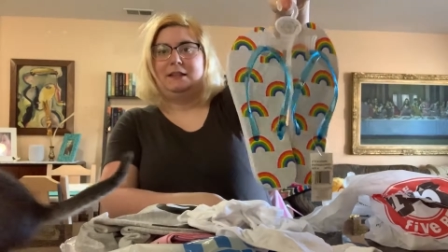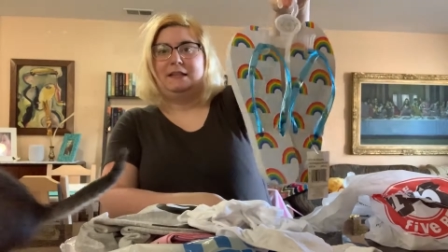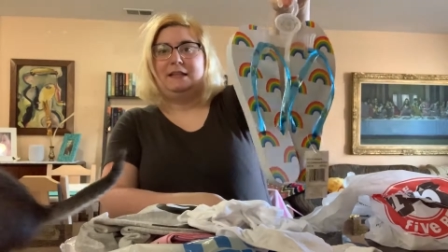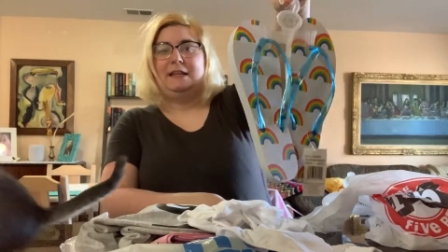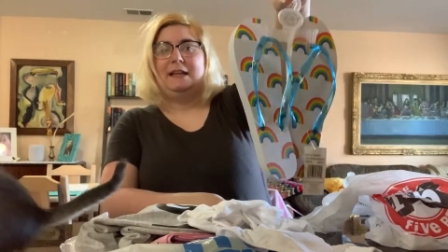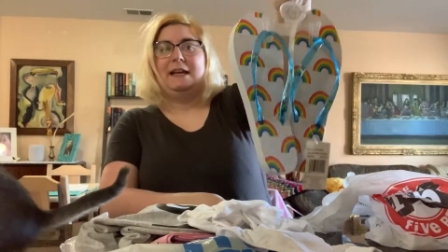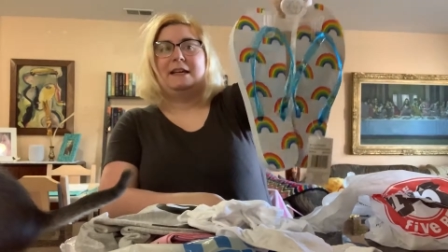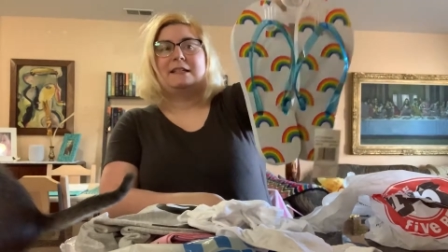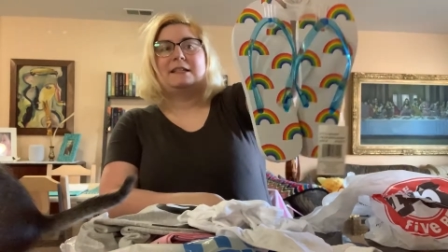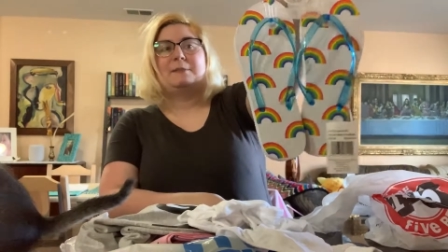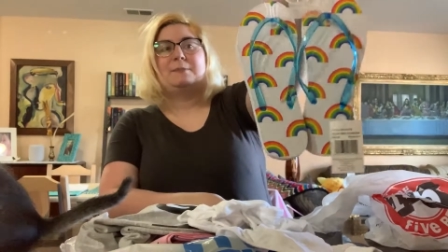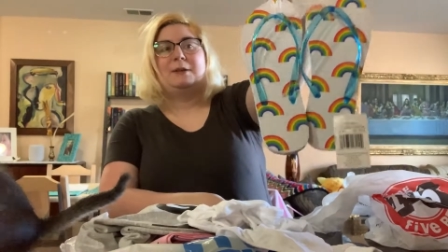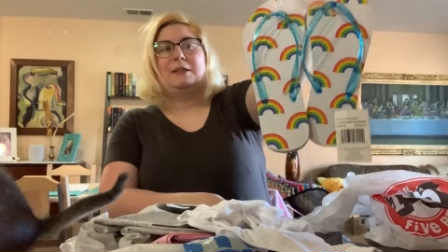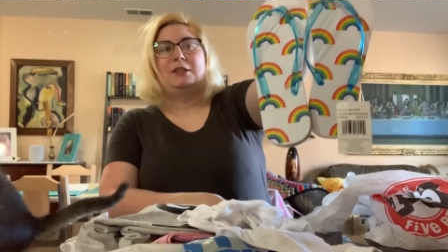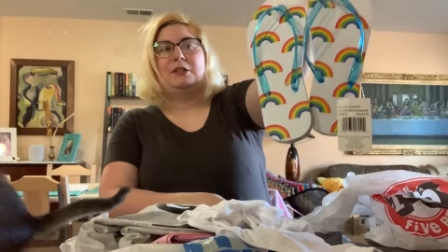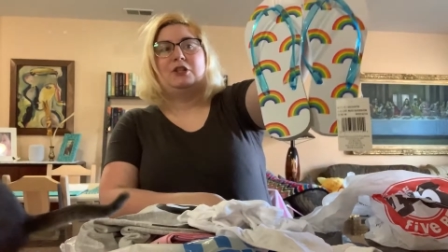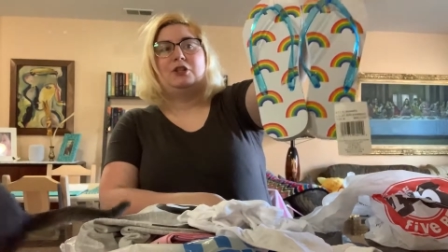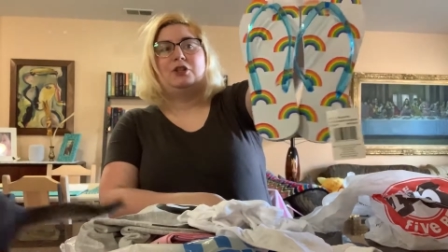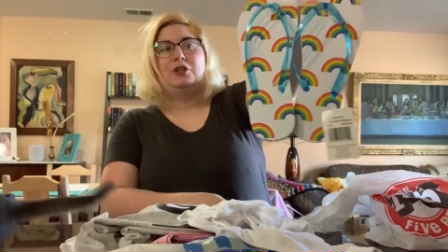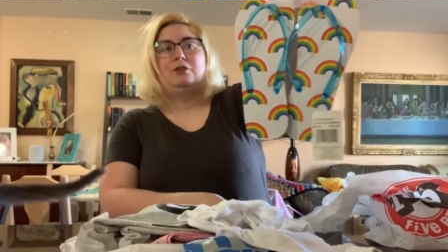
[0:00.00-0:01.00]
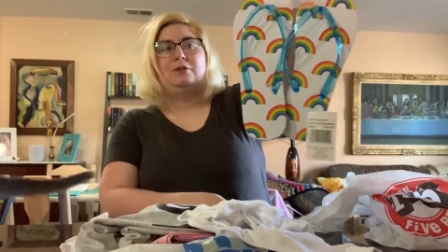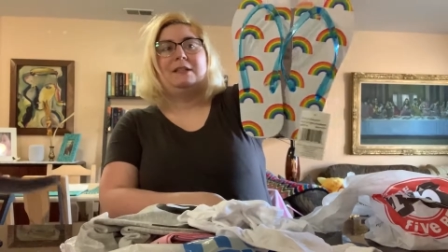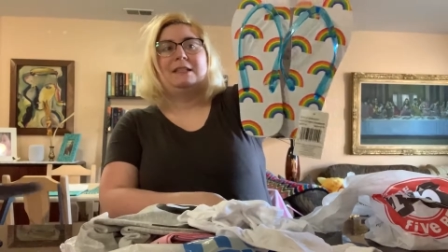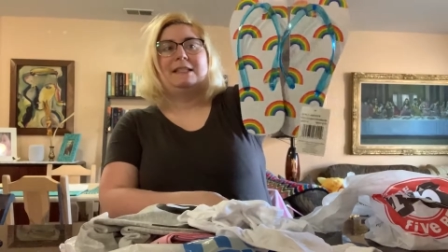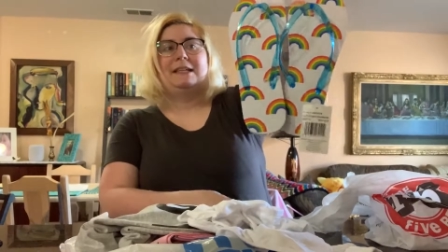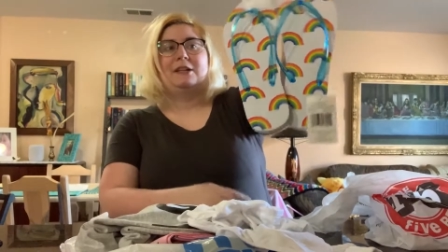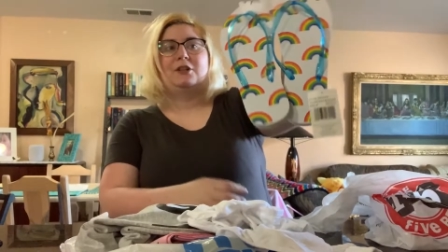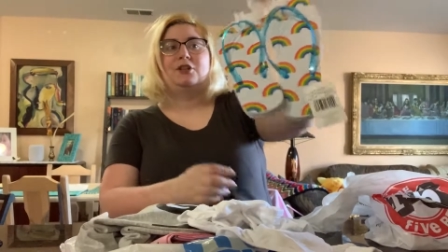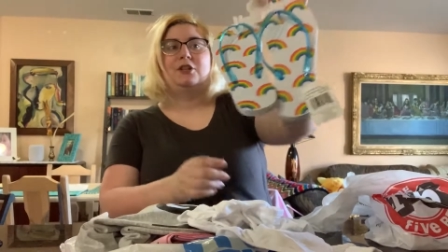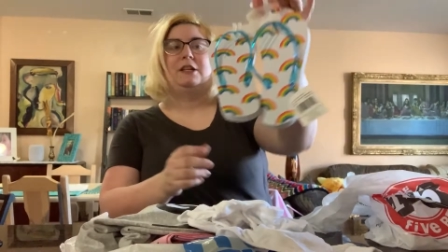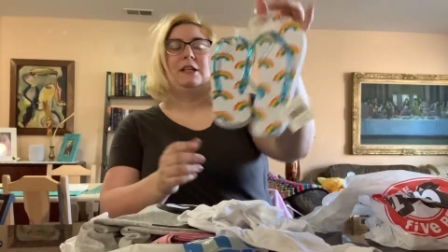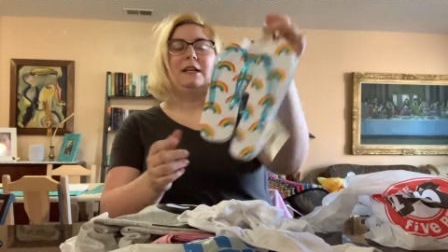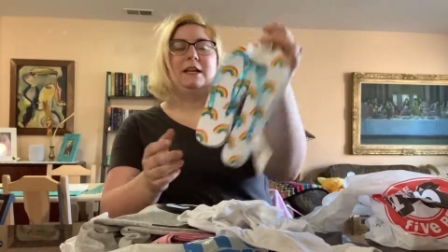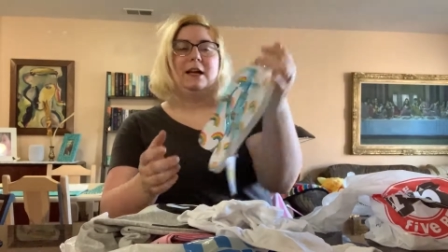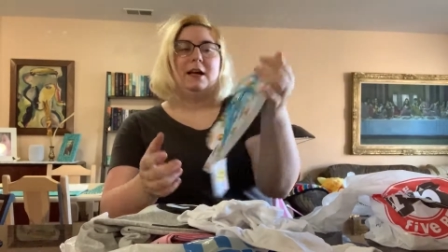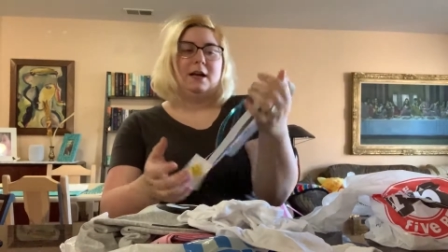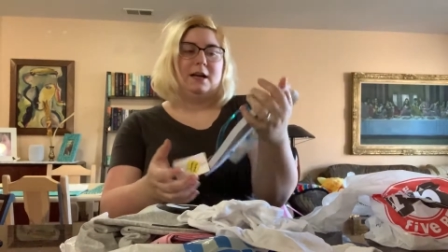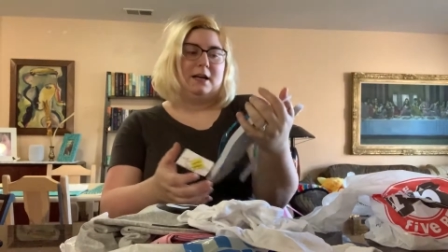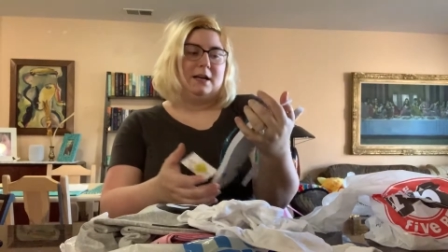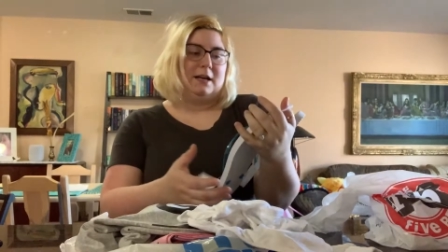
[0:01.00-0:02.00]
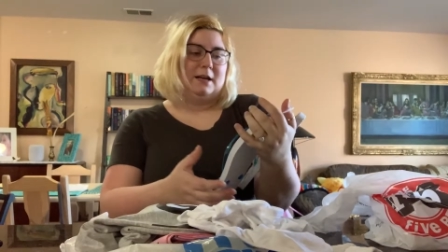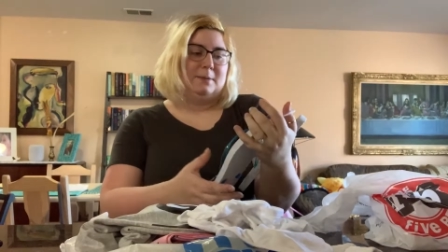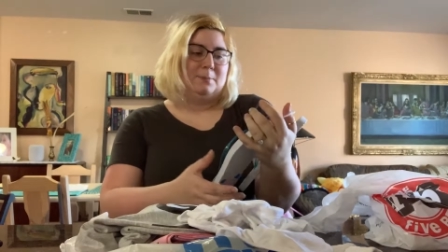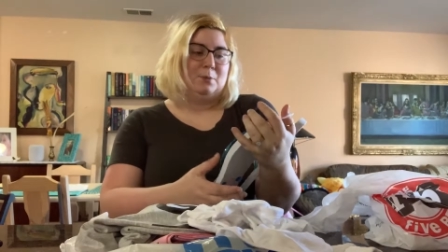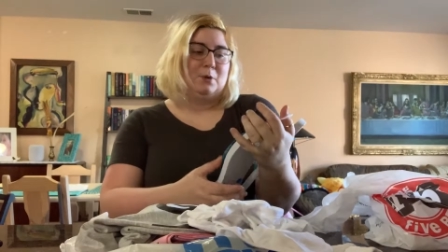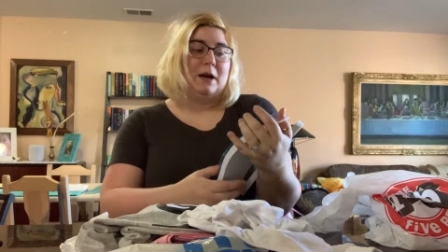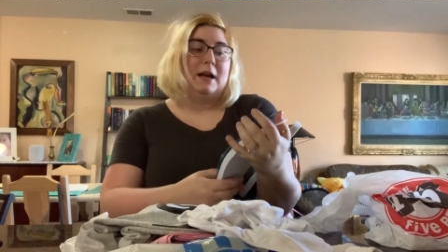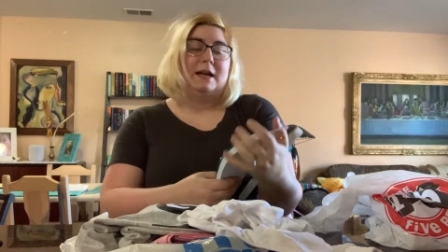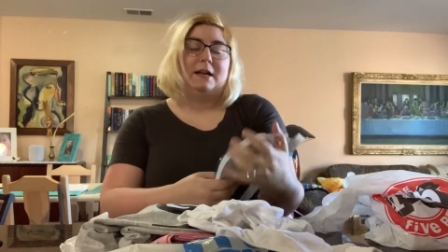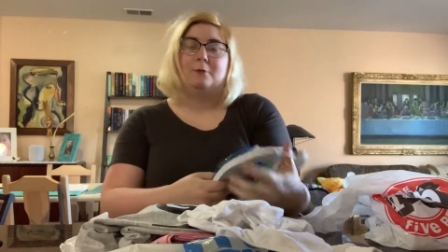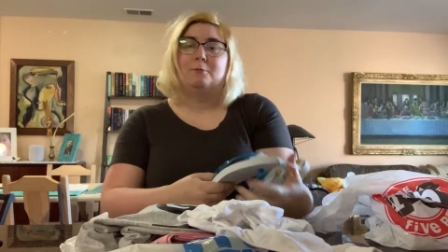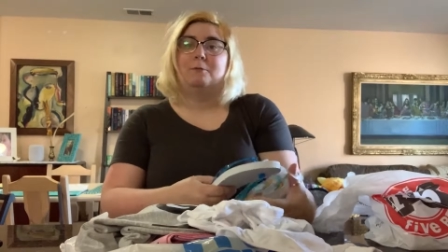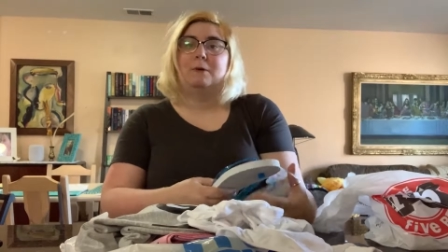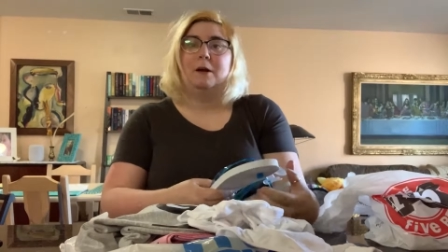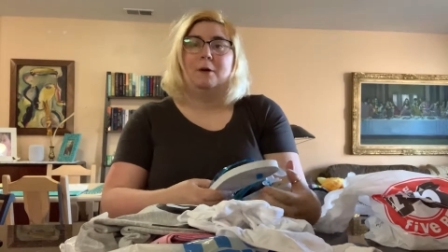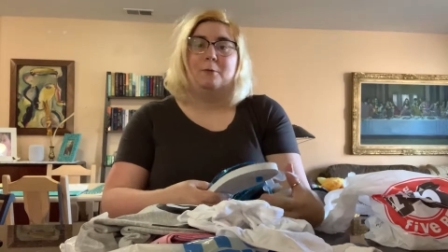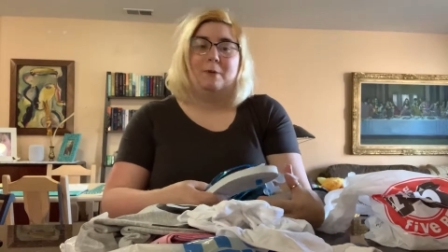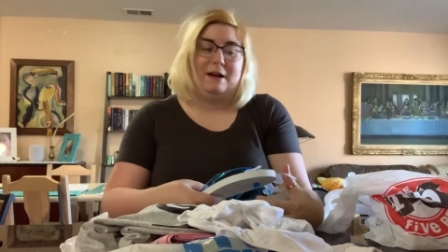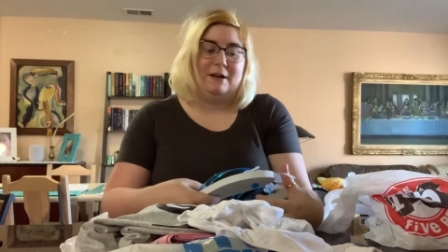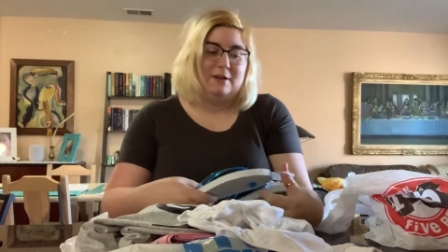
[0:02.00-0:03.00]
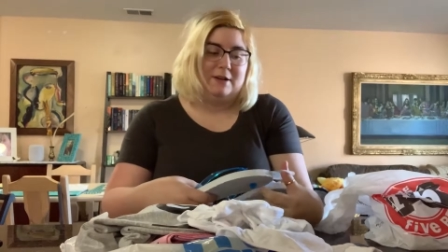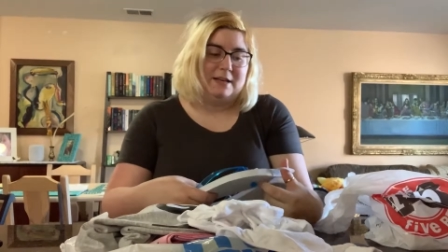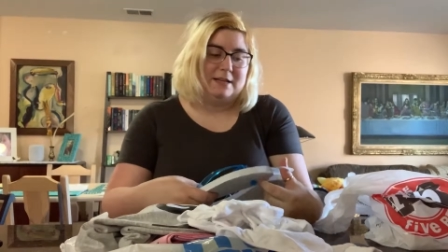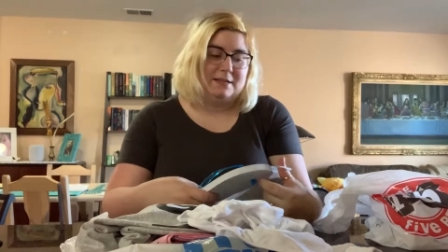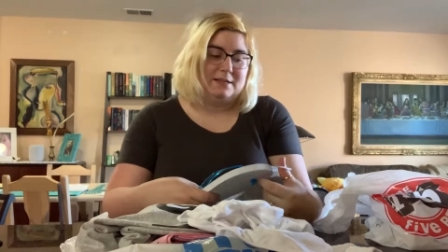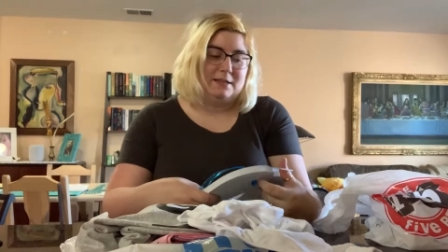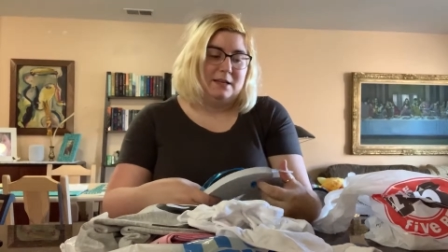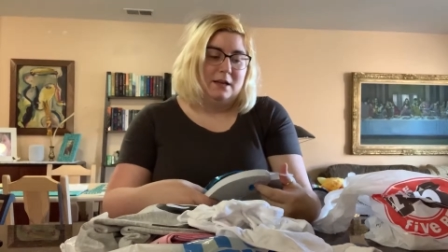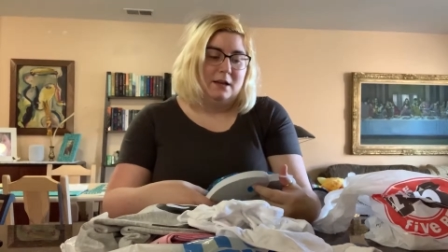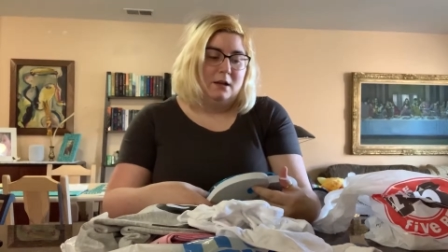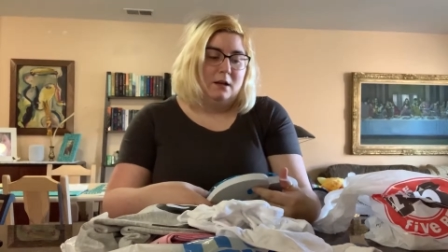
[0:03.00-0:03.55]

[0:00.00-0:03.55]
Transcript: Next month in June is actually uh, Pride awareness.